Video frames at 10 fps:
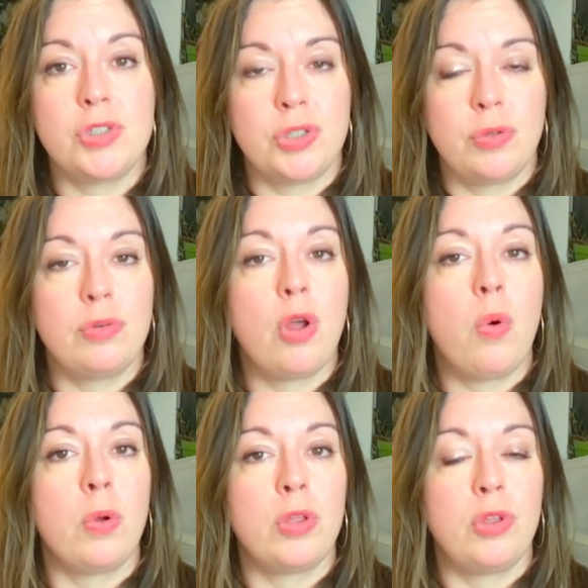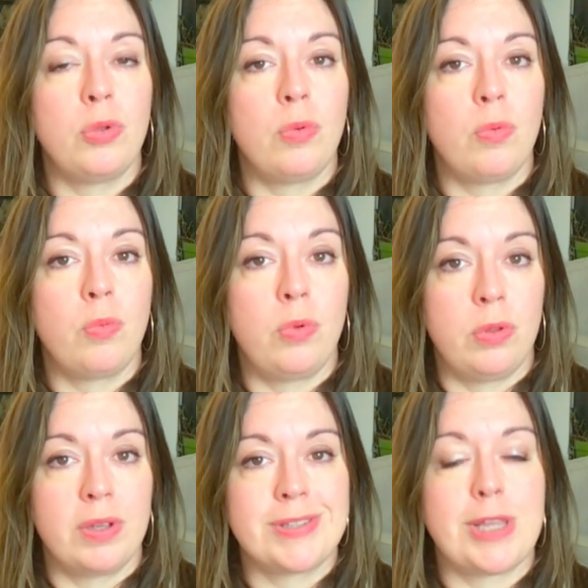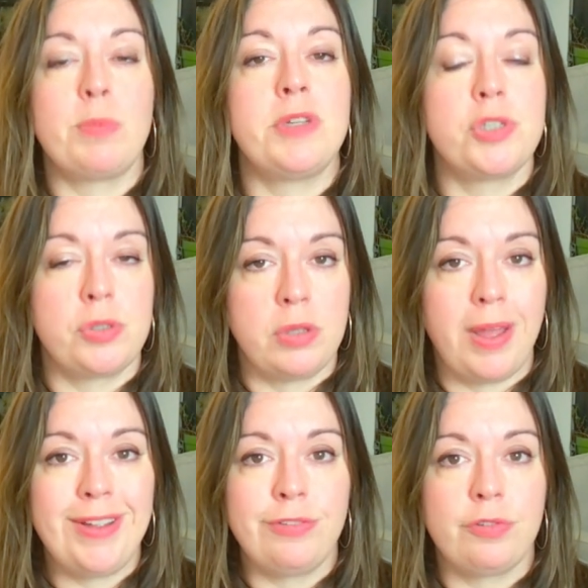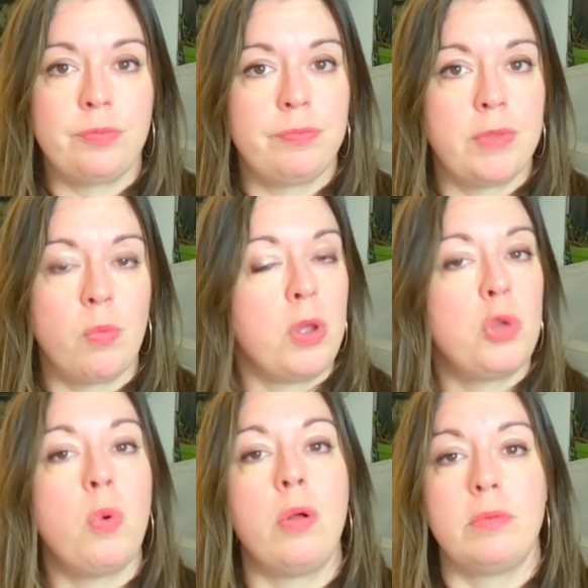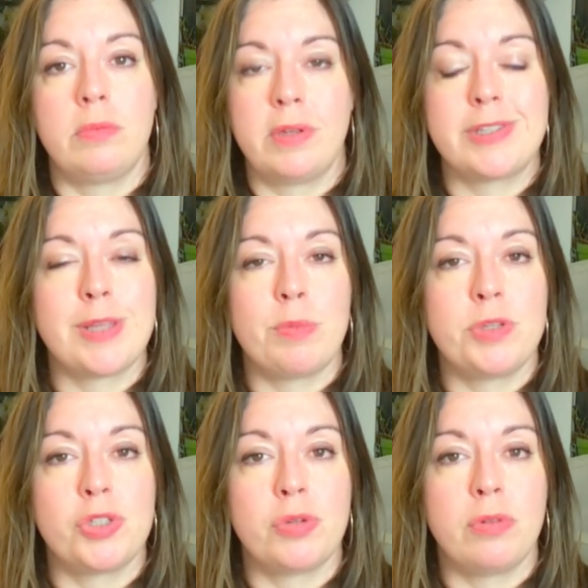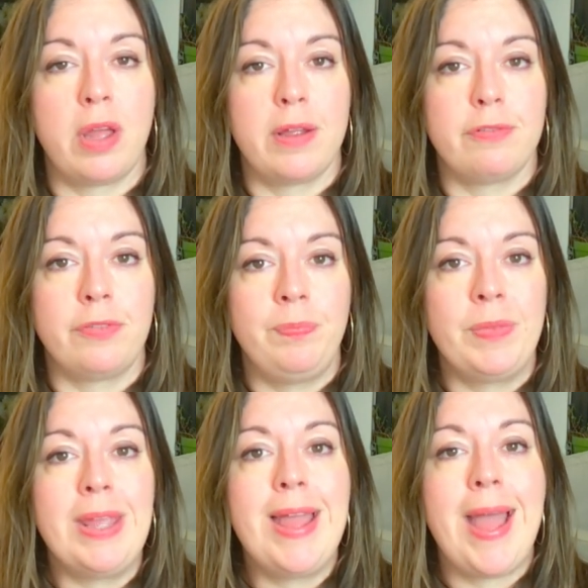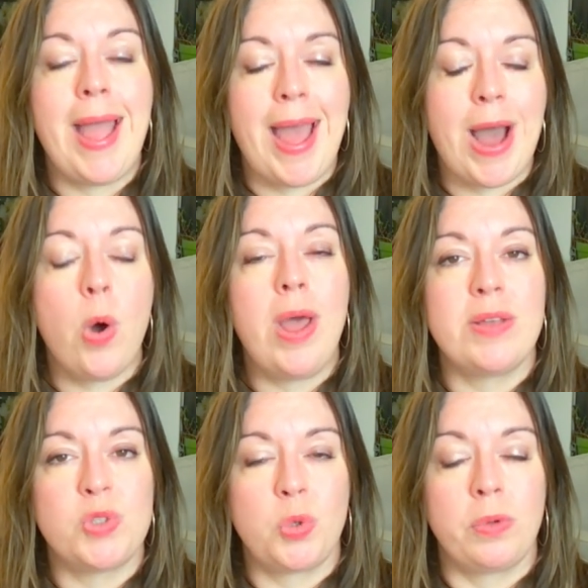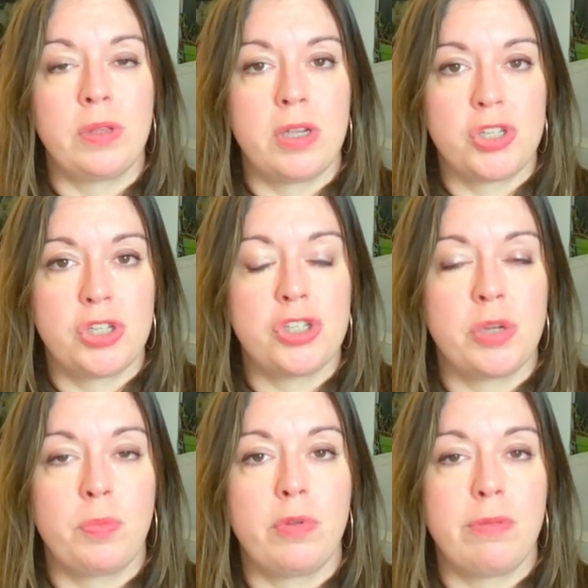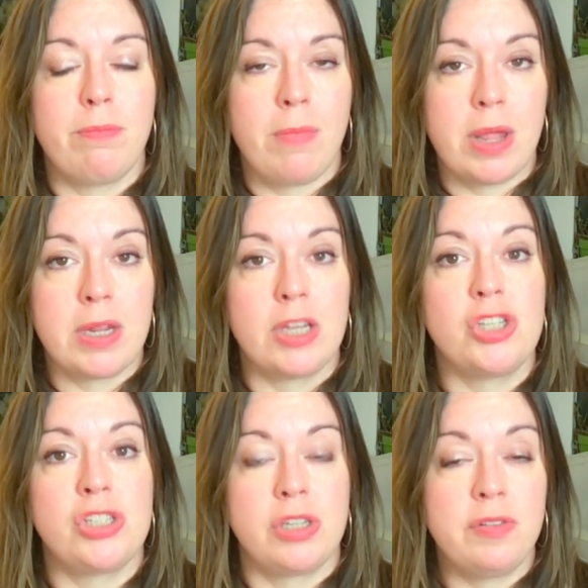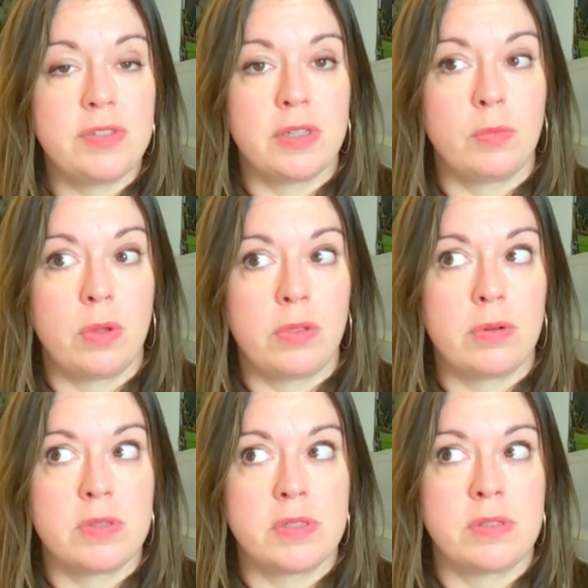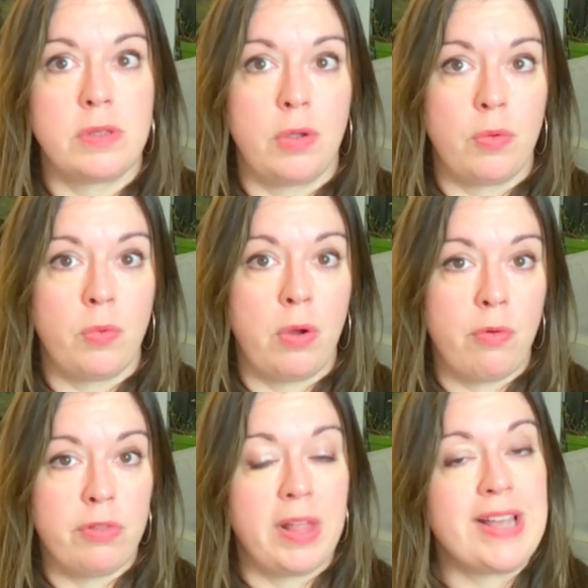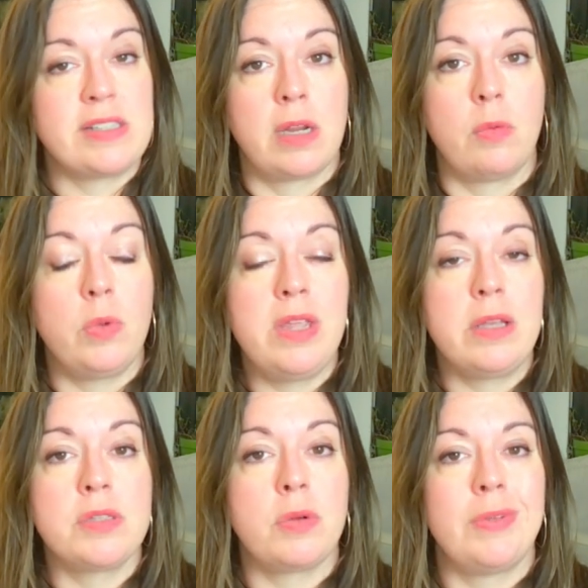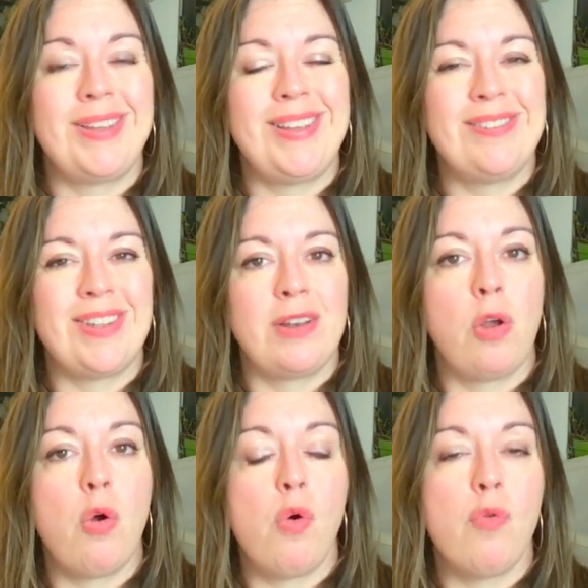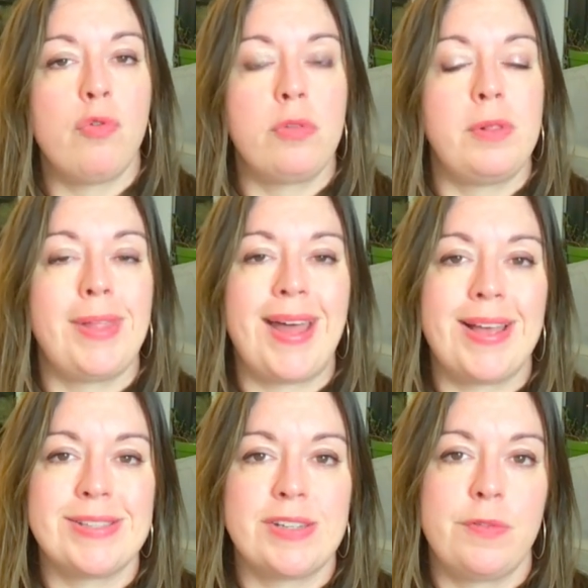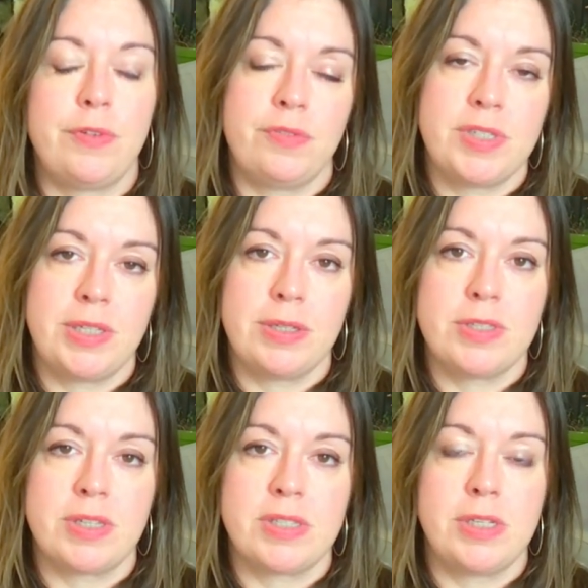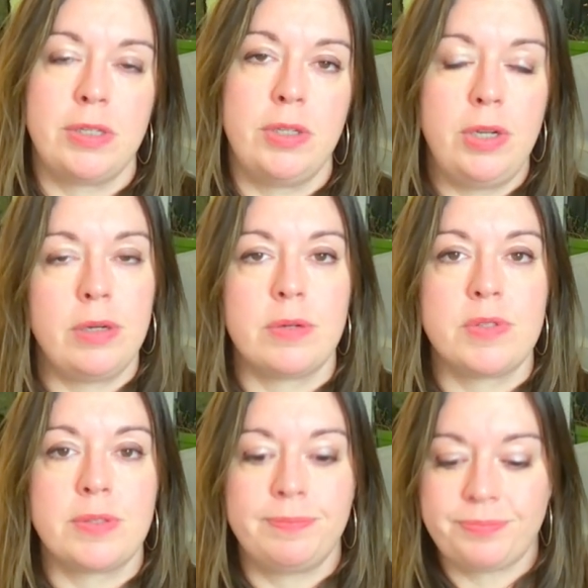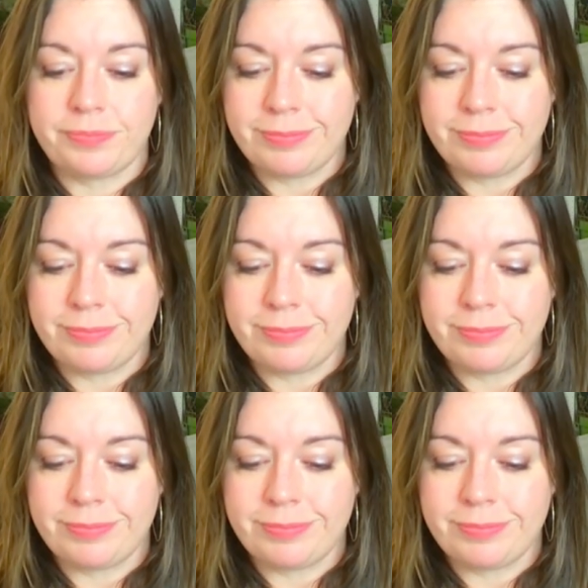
Do you know what you will accept into your life and what you won't accept into your life? How has your relationship with money shifted, whether it's, you know, over the last 9 weeks or even over the last 15, 16 years?